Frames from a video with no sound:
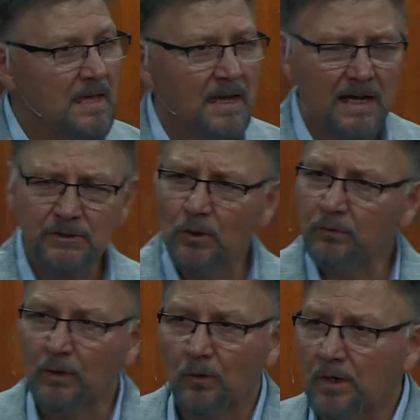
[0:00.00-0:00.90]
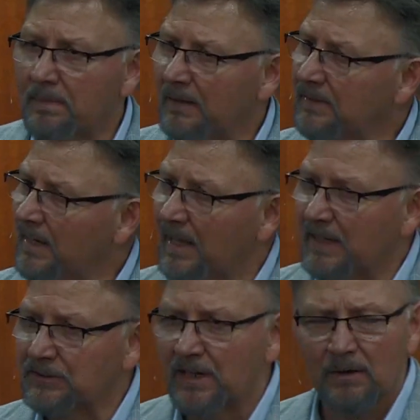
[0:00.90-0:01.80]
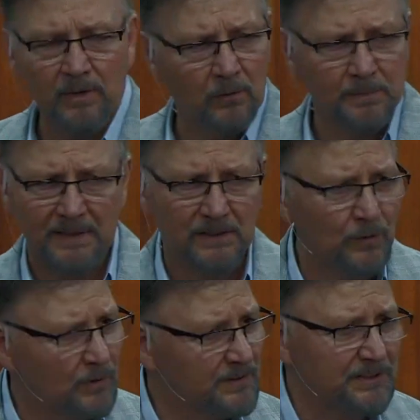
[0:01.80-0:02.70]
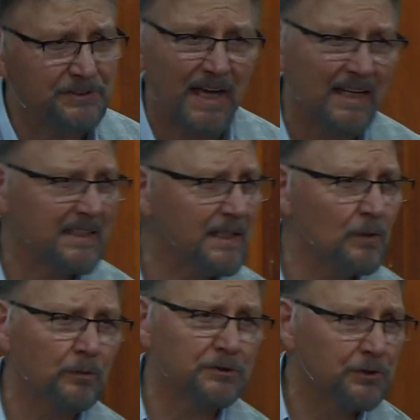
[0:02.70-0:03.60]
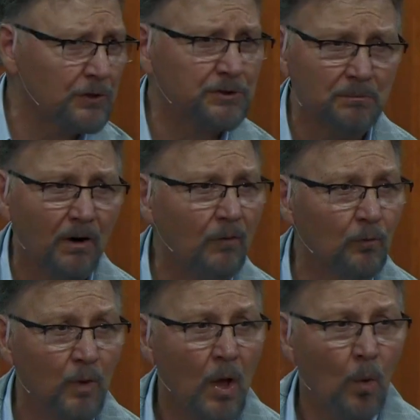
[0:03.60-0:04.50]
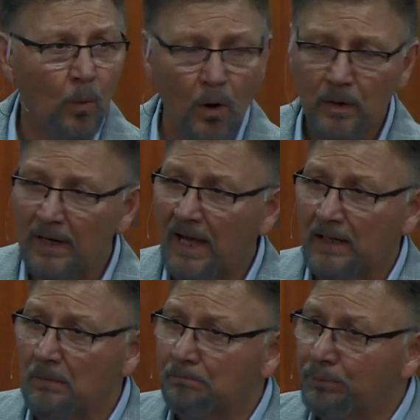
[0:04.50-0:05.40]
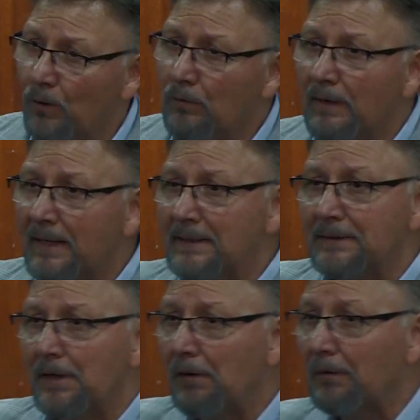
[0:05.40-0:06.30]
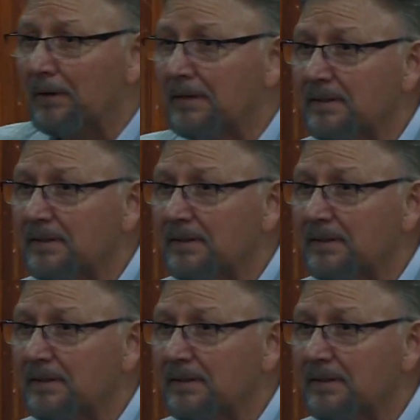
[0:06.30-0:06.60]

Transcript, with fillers: I told the Lord about that last night when I went to bed. I said, Lord, this, I can't go to church tomorrow walking like a broke legged dog.